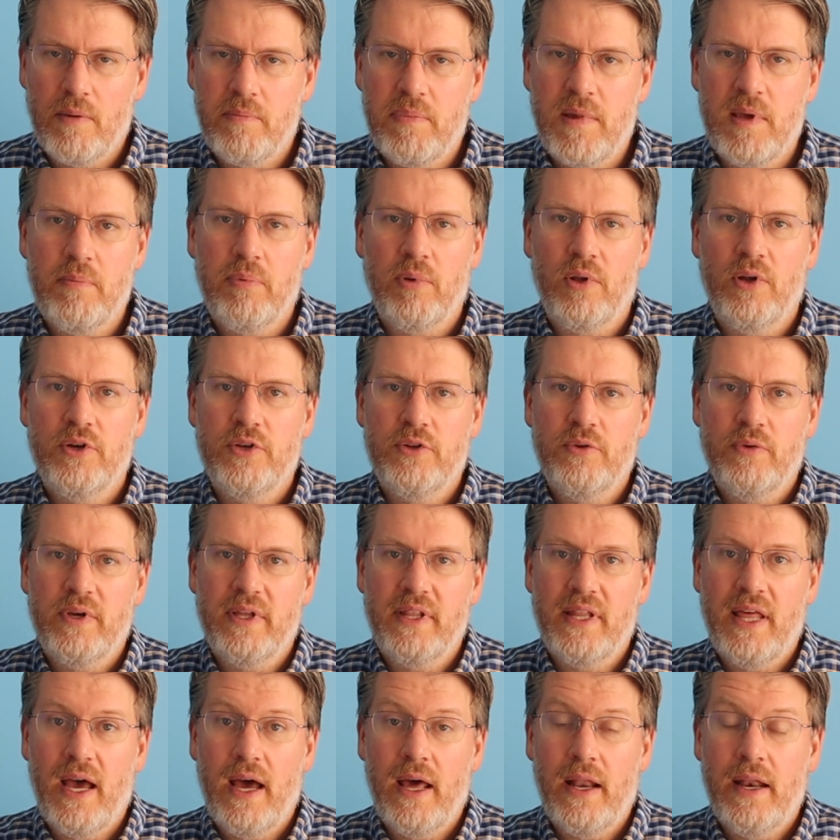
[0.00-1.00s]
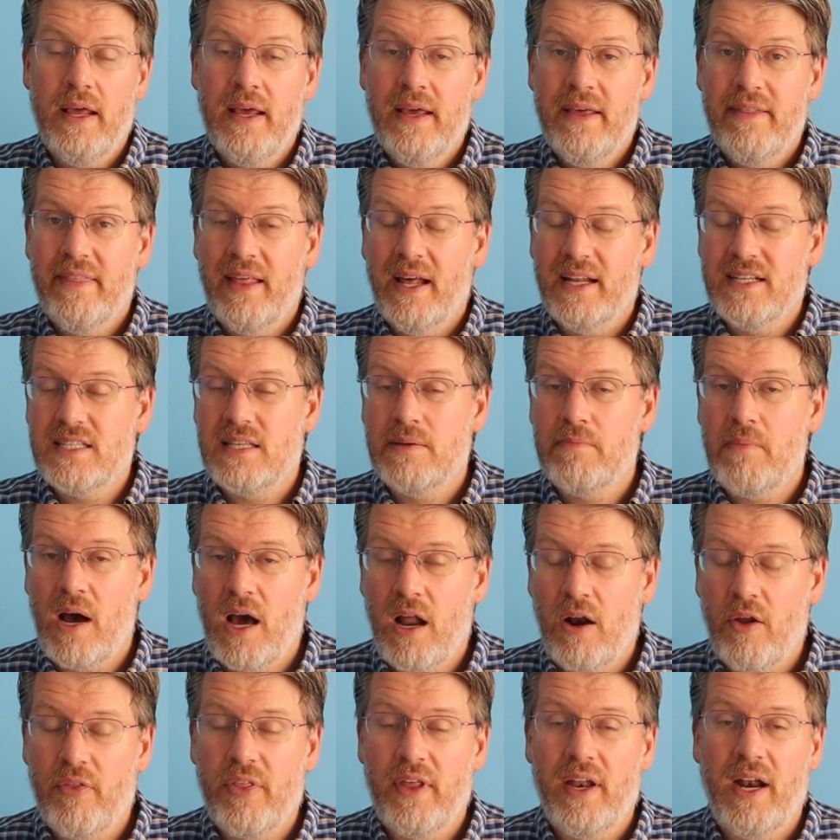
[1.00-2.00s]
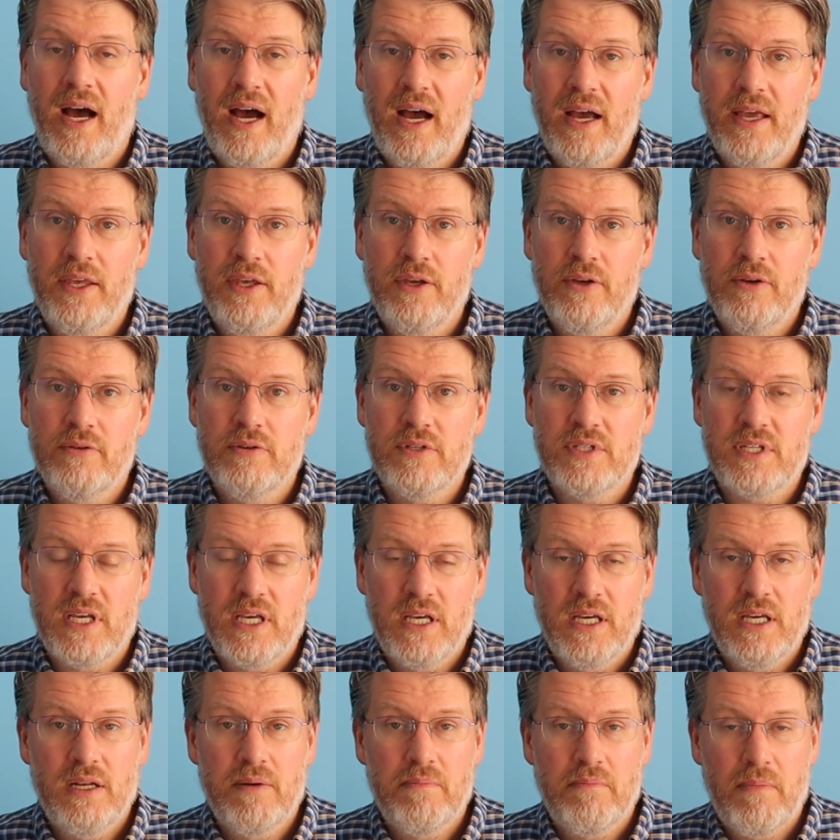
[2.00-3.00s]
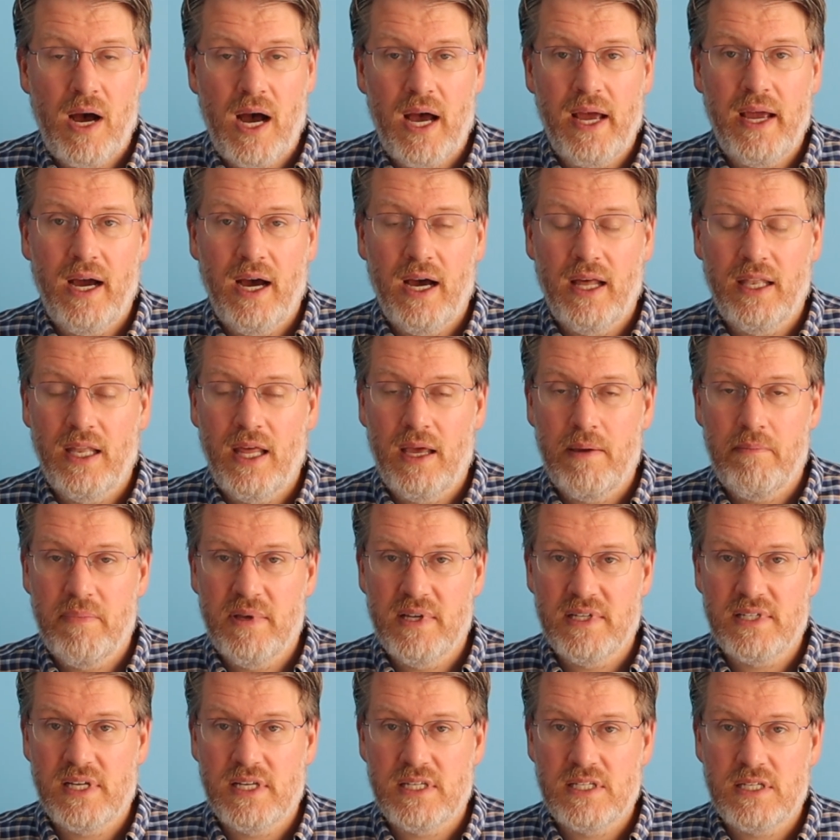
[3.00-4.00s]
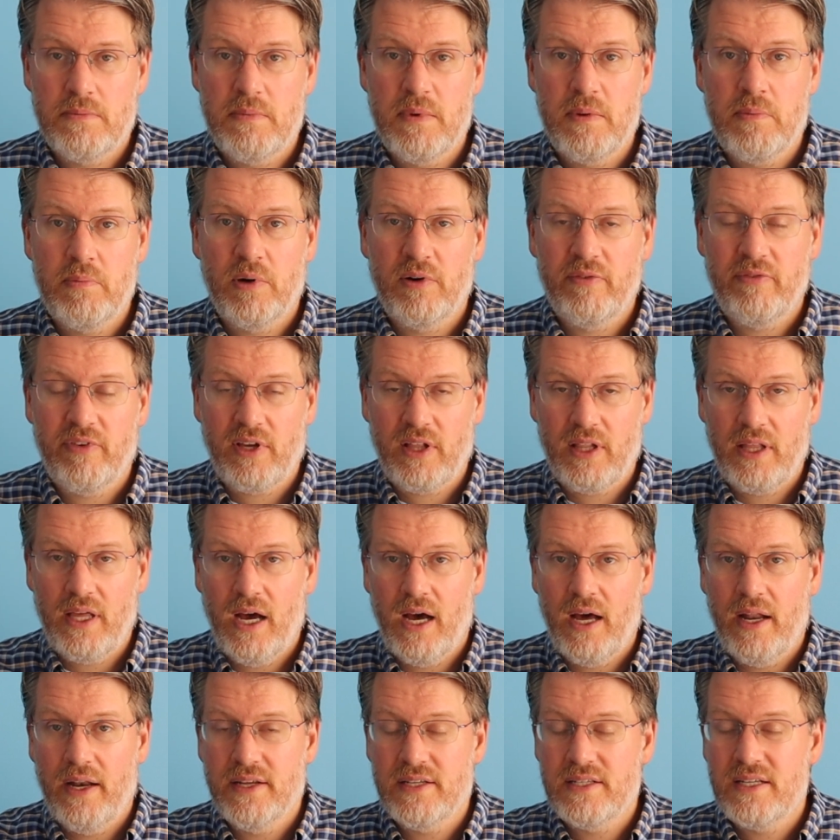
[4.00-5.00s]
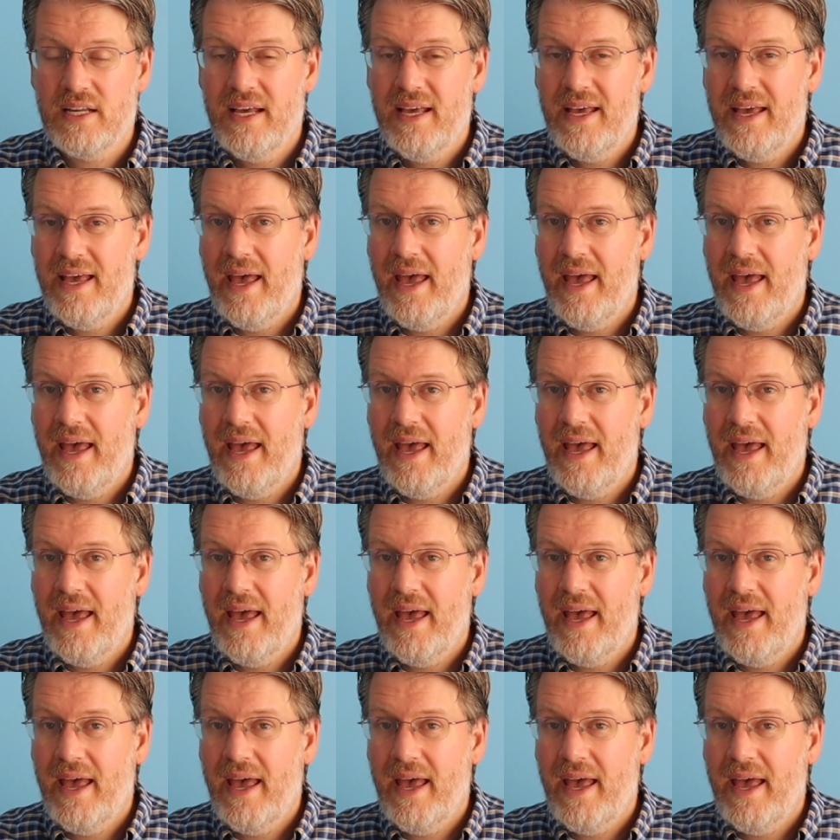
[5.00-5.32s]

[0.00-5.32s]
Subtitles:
of people are doing that. That's the model that I use in my online business, to be perfectly honest.